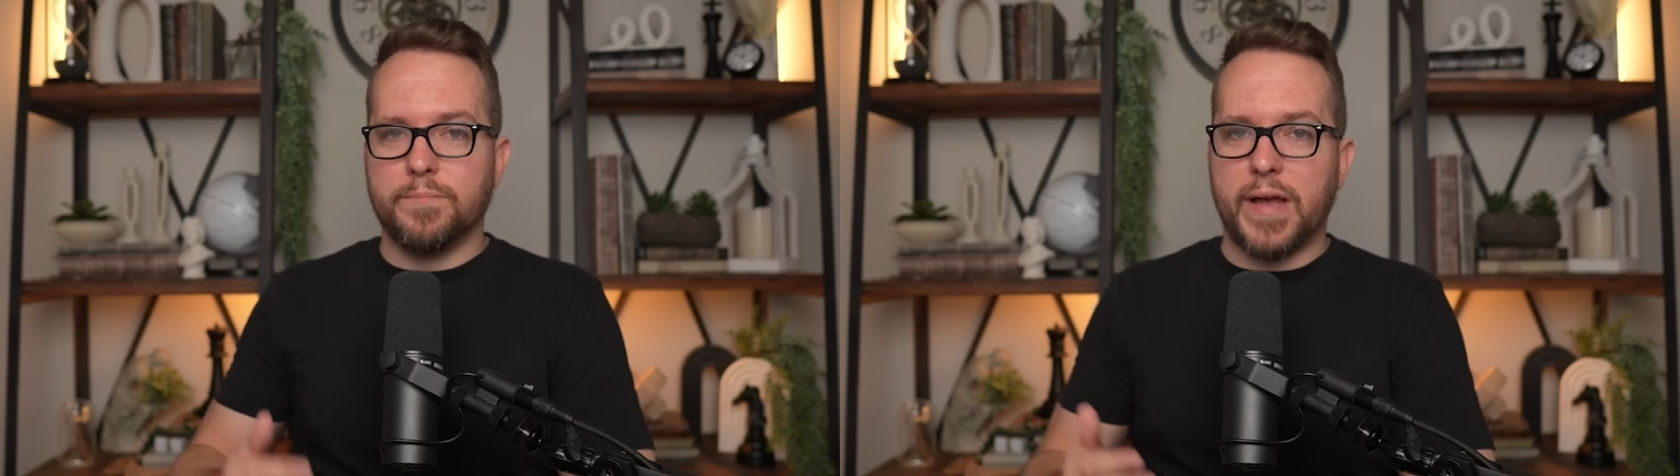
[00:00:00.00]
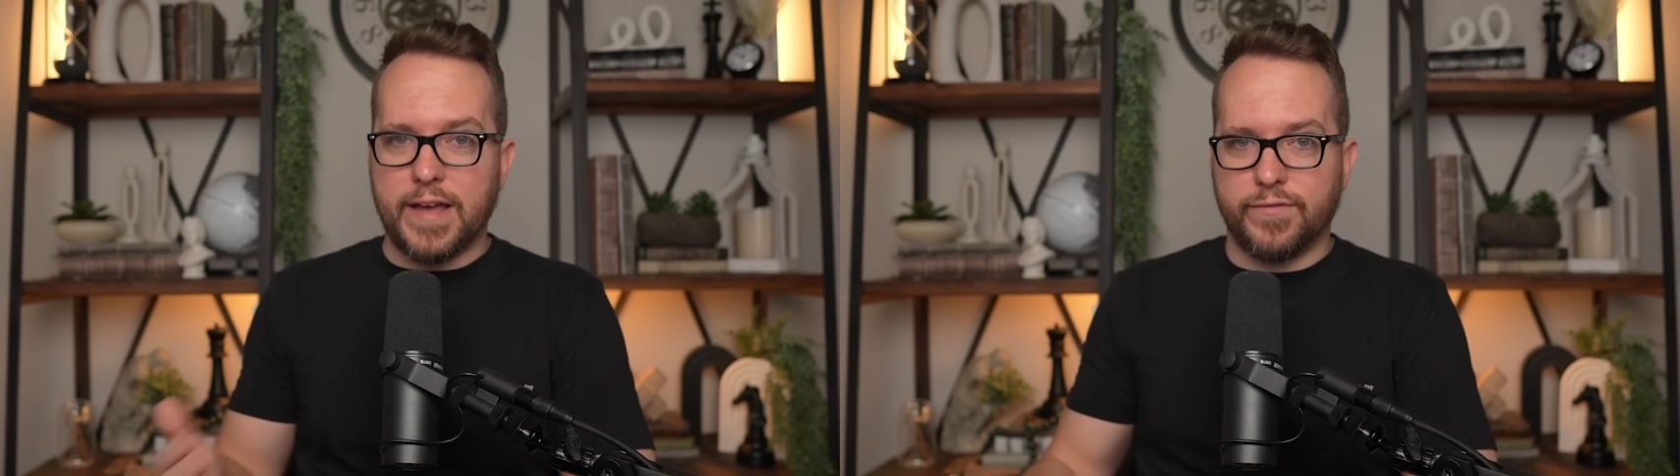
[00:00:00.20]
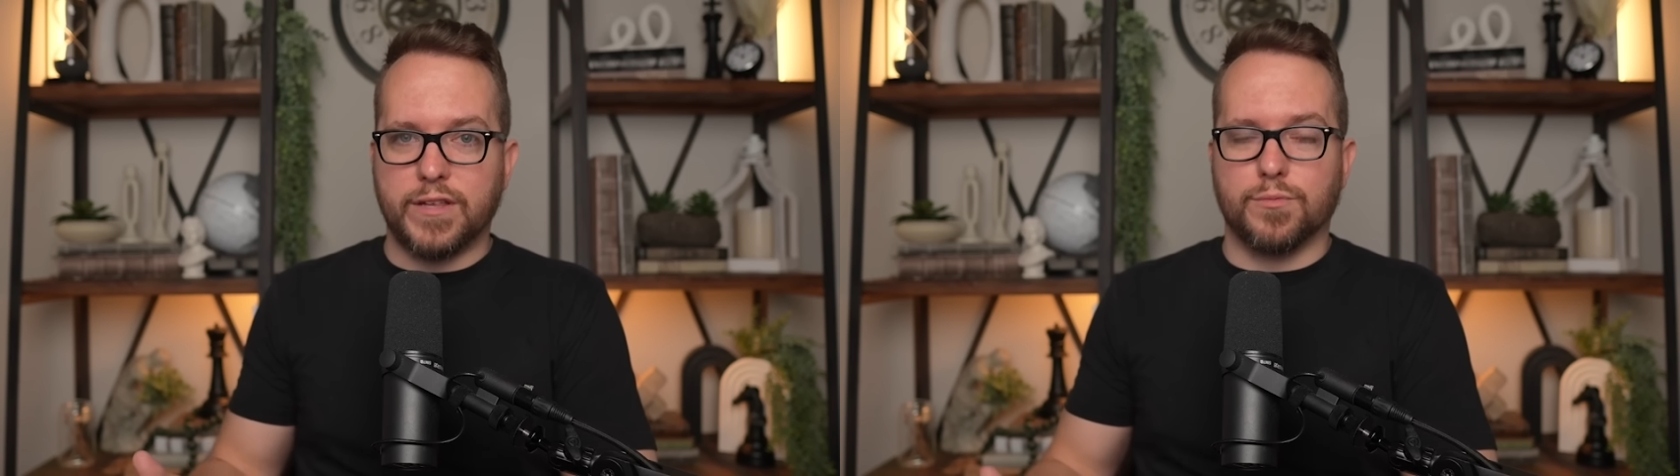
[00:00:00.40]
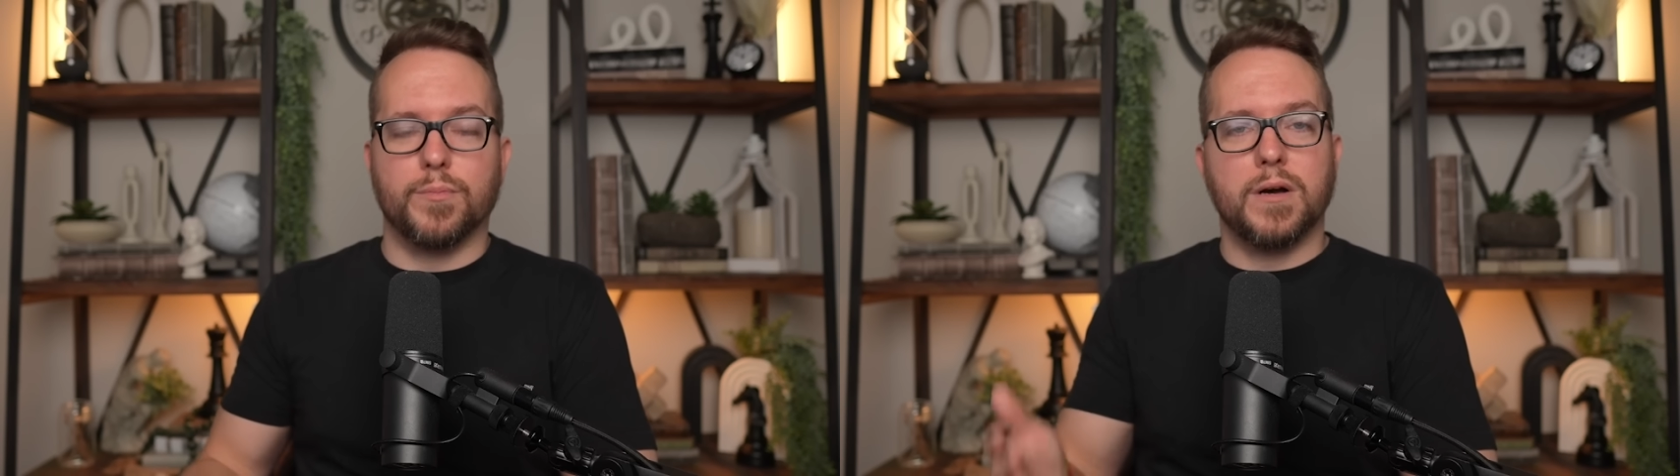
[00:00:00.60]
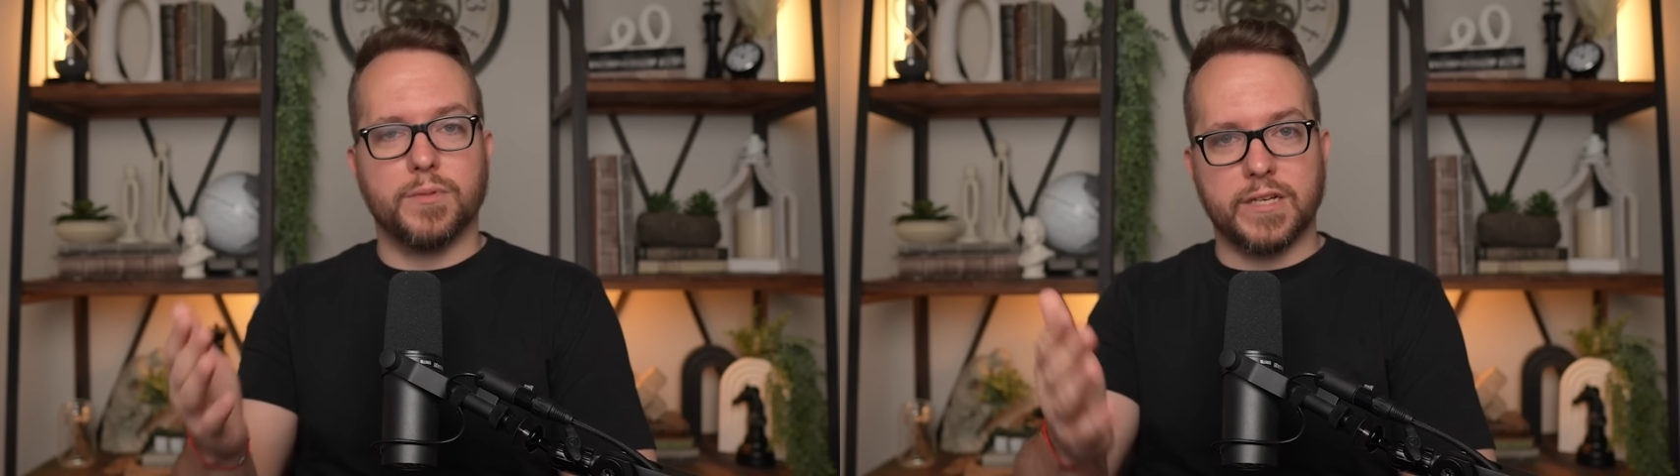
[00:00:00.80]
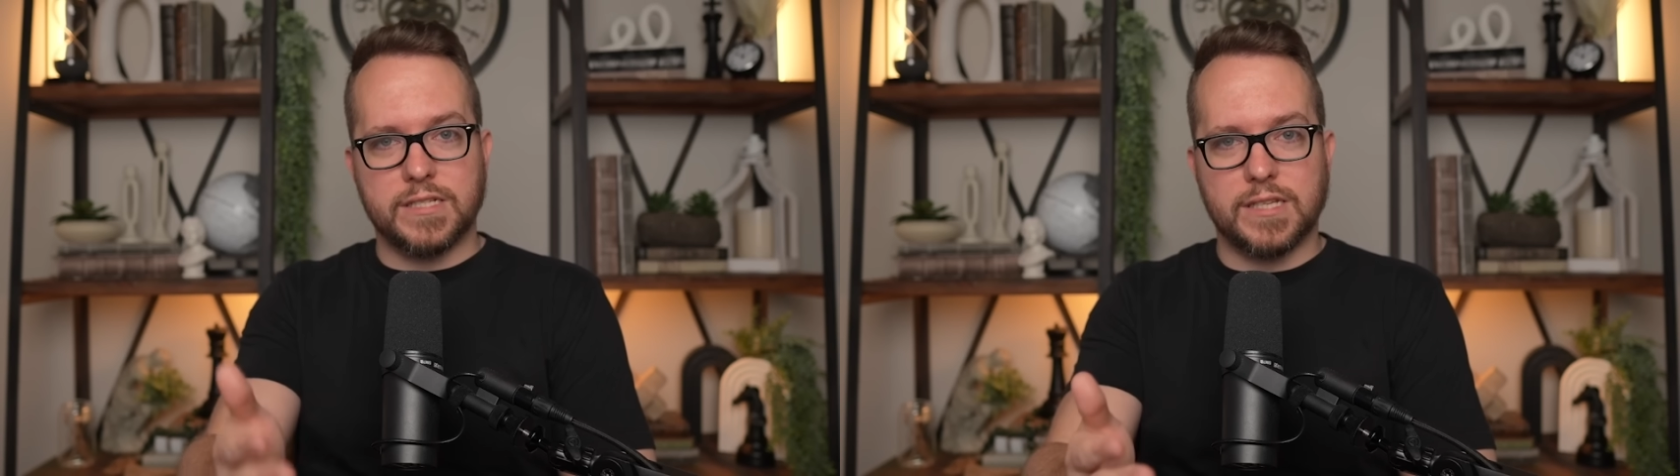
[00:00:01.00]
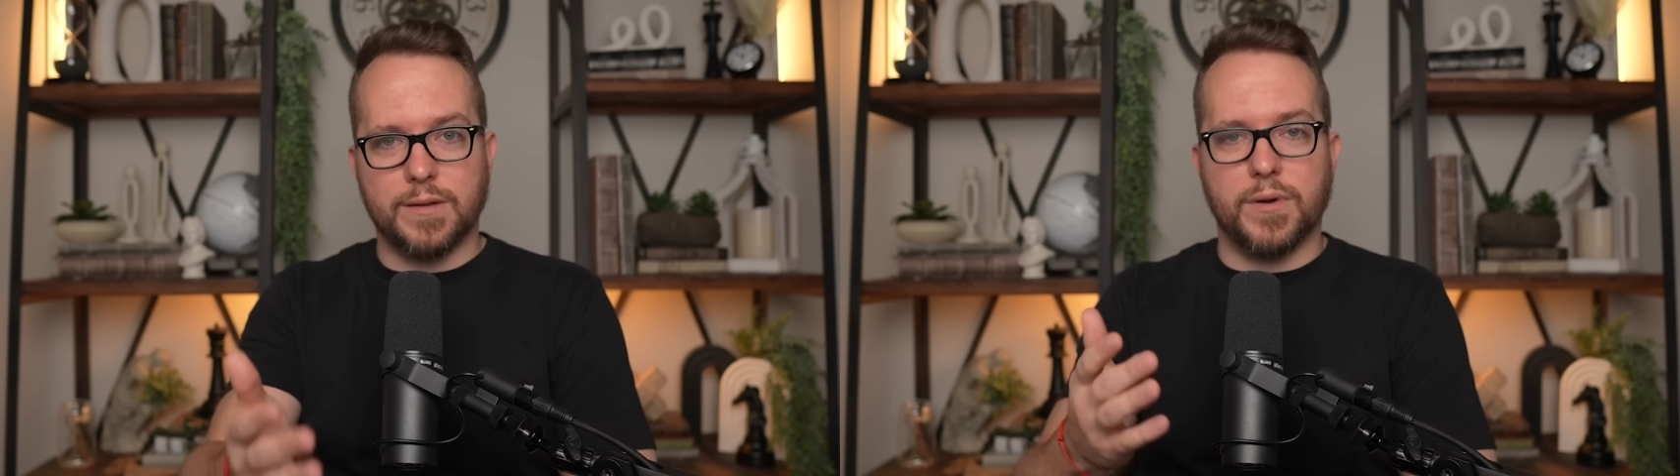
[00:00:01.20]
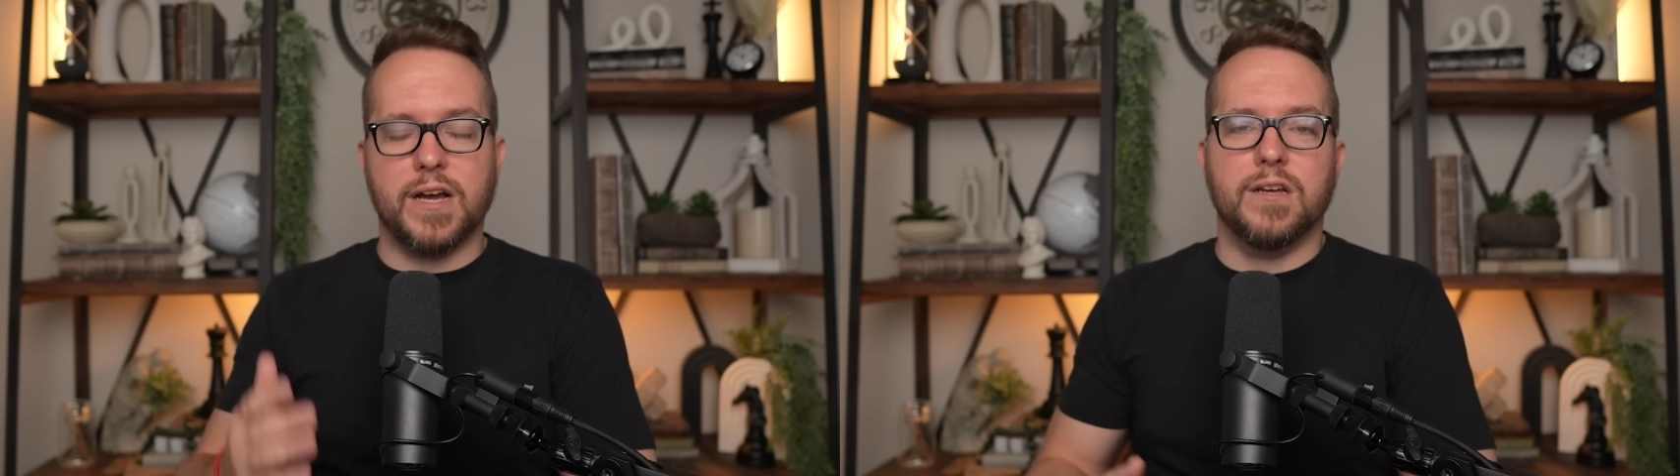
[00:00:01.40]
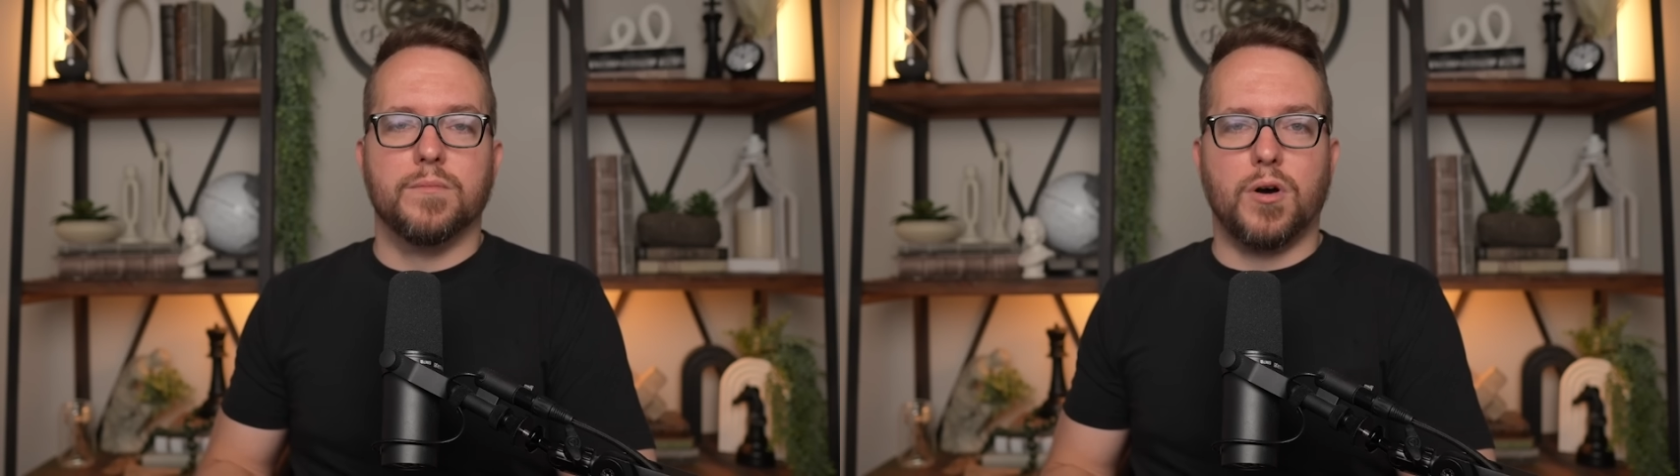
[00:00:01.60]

bad faith Republicans led by